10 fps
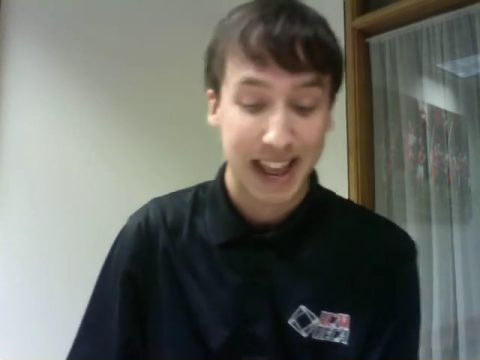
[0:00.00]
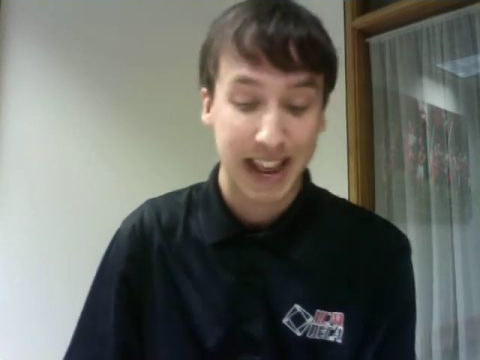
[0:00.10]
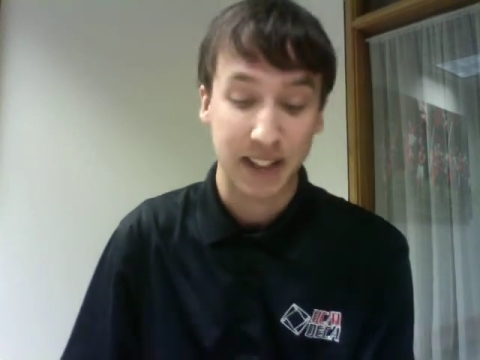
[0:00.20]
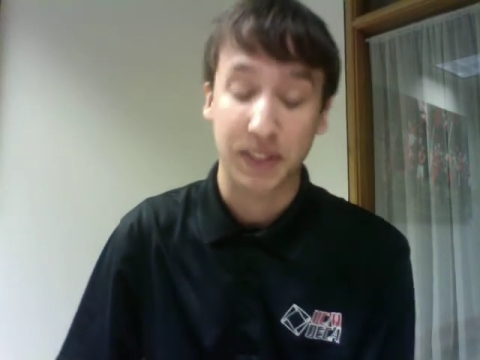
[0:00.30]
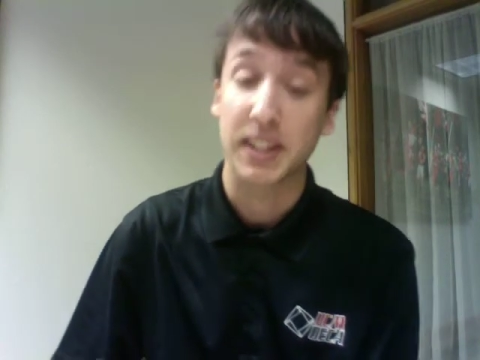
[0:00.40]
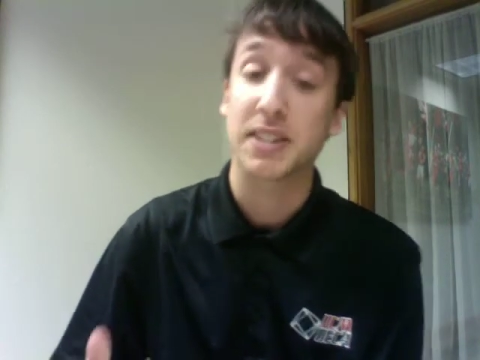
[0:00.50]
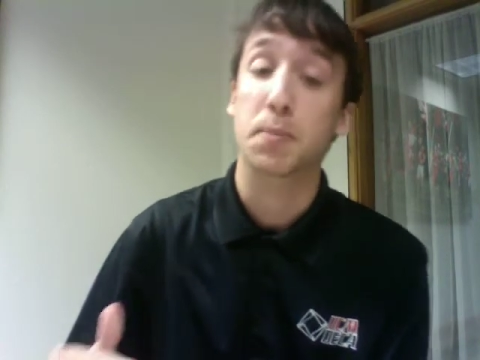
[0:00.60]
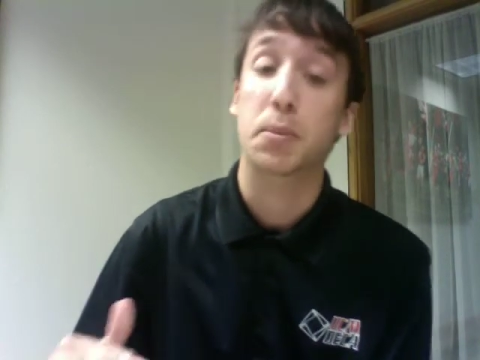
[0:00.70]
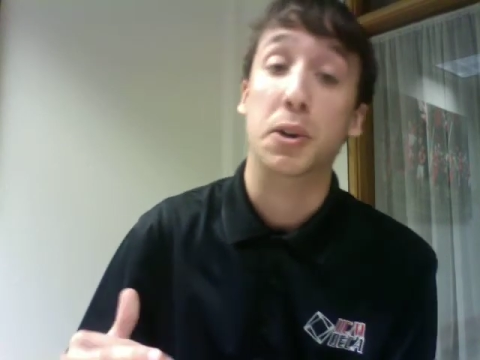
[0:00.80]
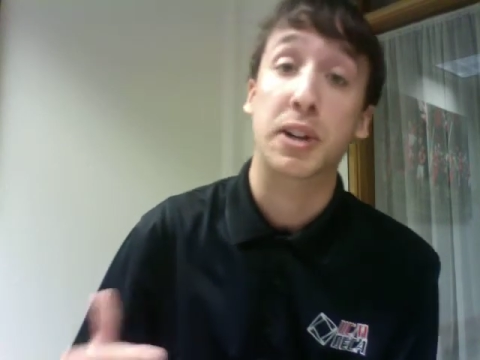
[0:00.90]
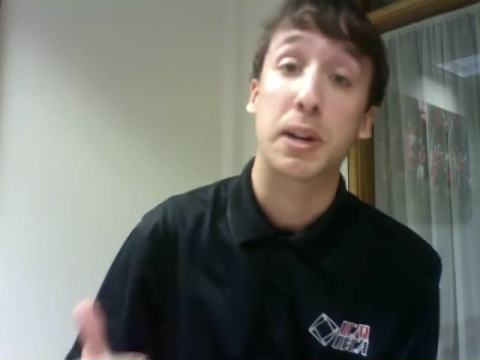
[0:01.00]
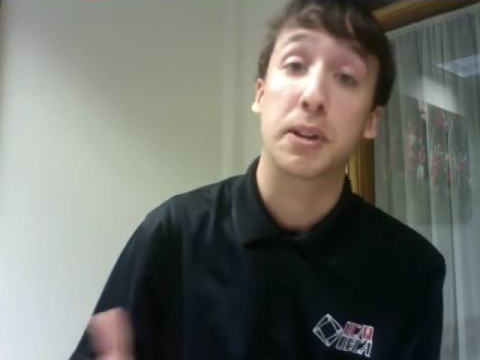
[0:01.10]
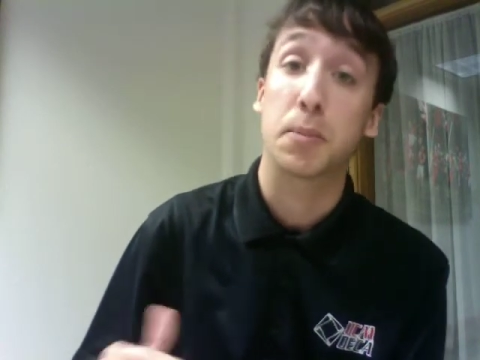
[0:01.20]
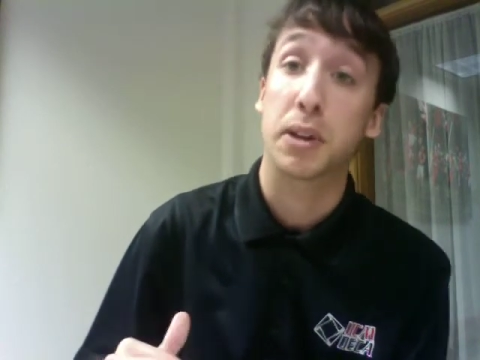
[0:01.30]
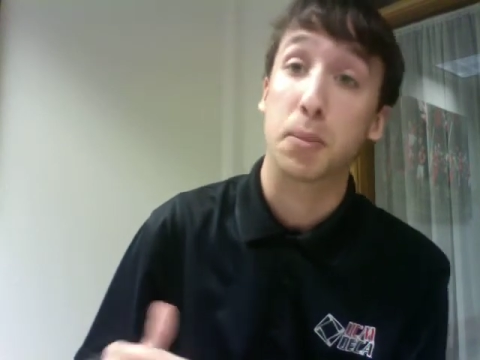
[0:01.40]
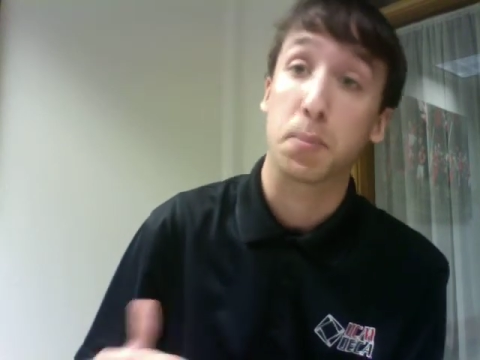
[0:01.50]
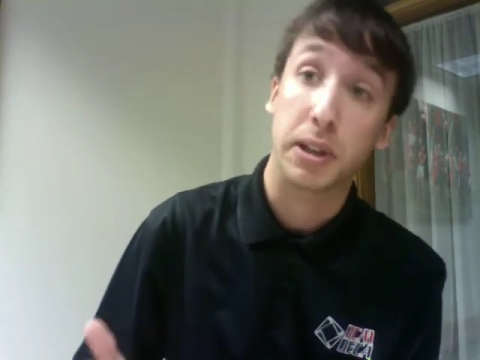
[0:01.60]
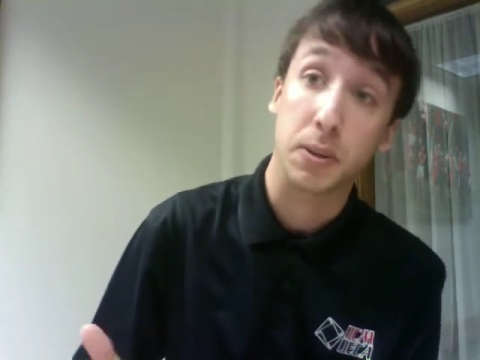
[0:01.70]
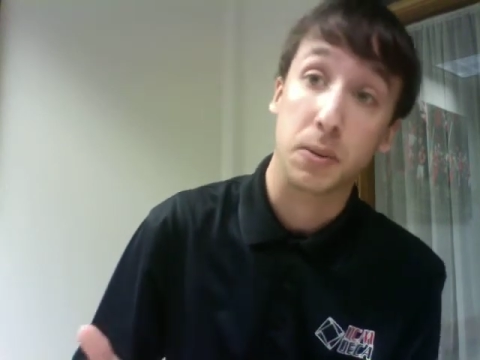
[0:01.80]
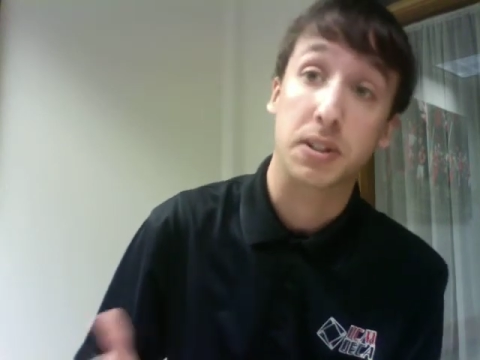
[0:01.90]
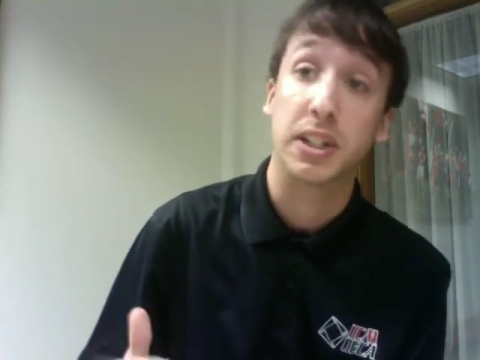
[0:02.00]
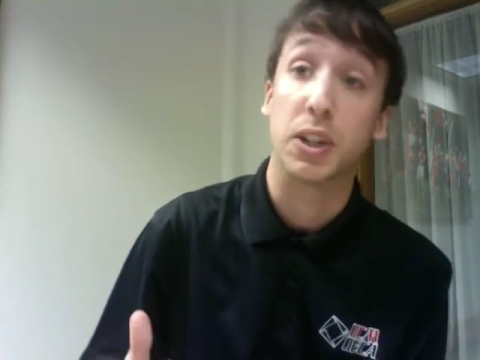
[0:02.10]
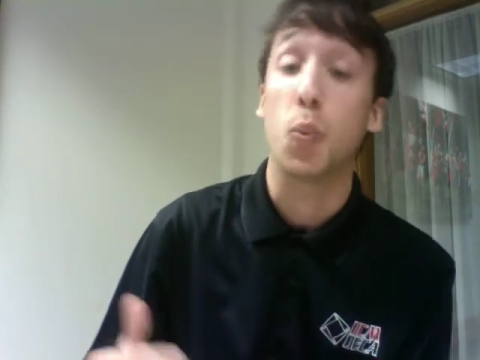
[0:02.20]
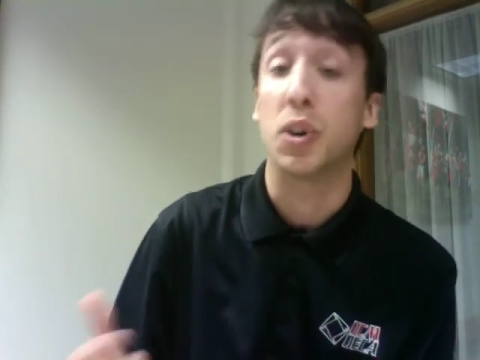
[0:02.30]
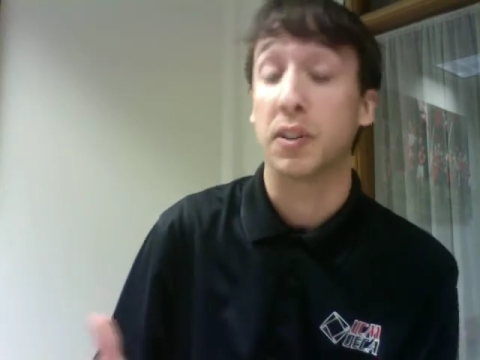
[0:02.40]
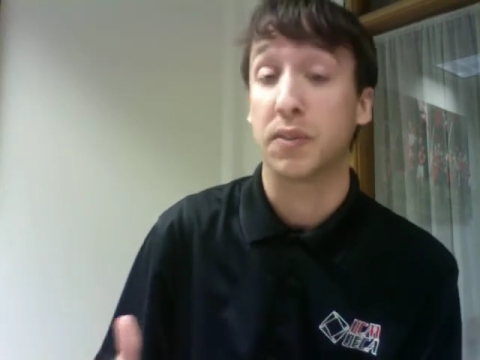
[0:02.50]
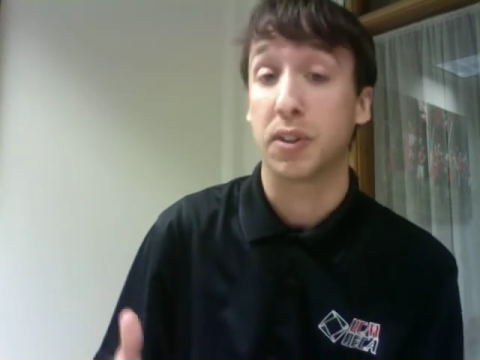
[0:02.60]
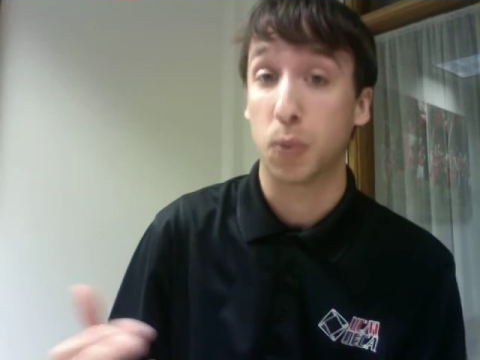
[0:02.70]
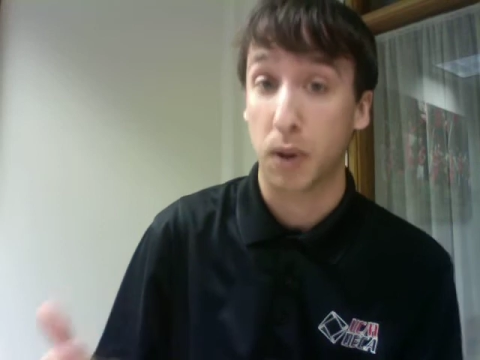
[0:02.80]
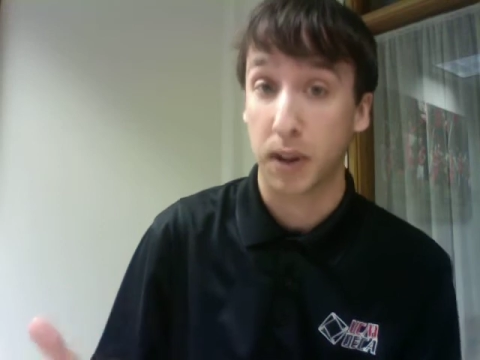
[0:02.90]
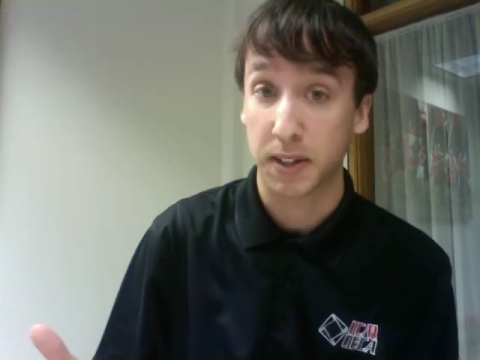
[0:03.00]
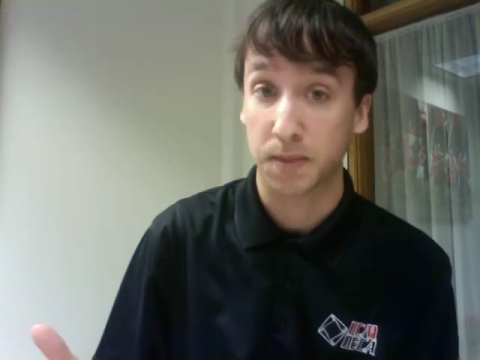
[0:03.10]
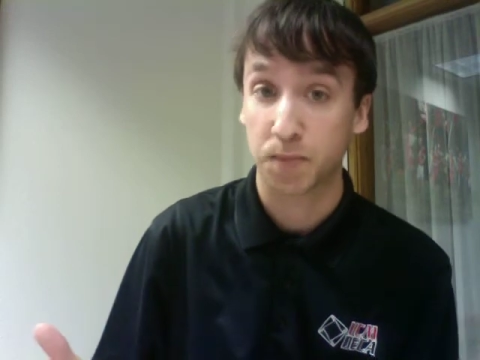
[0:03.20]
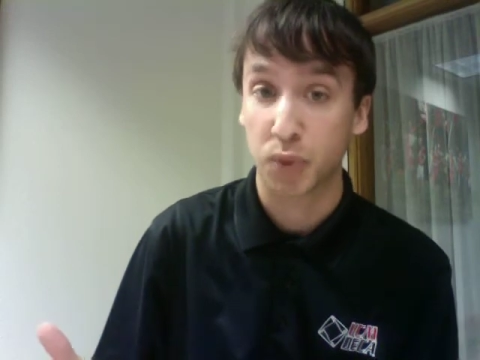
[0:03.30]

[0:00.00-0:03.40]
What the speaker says: And this program can be abused in one of two ways.